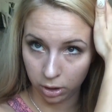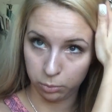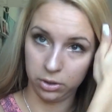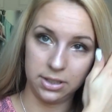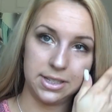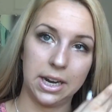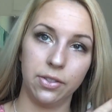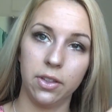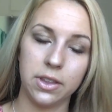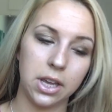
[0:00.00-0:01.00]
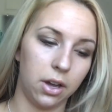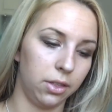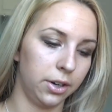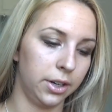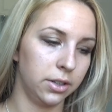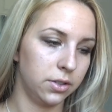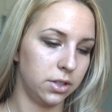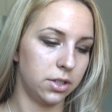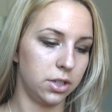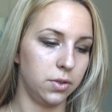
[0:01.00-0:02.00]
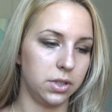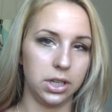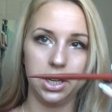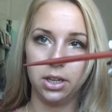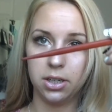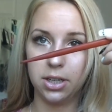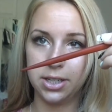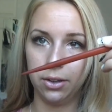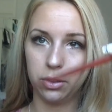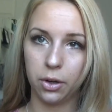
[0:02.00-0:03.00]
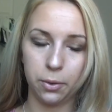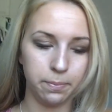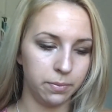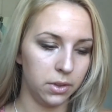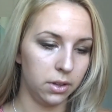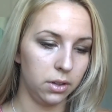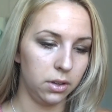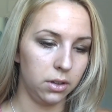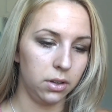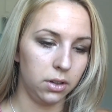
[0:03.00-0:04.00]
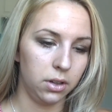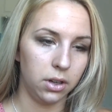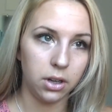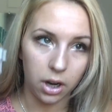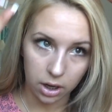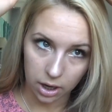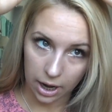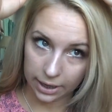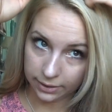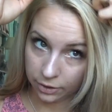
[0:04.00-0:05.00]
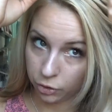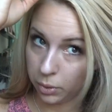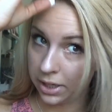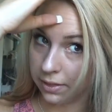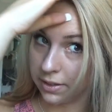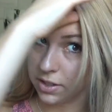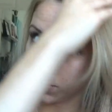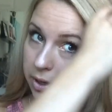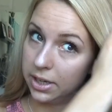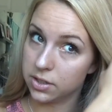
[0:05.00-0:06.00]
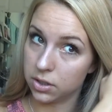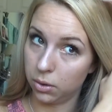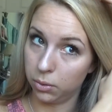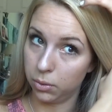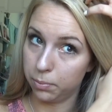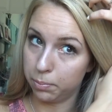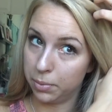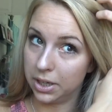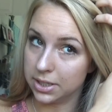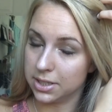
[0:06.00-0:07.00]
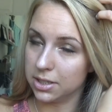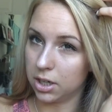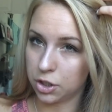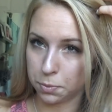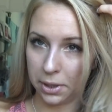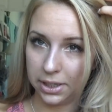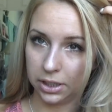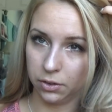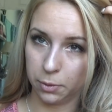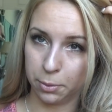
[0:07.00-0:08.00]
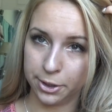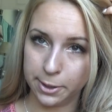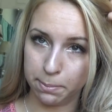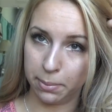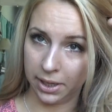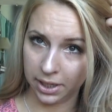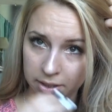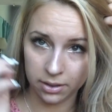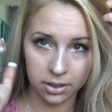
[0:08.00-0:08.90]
on one side than the other, just using a tail comb. I like doing it this way, so because the Dutch braid can look pretty big,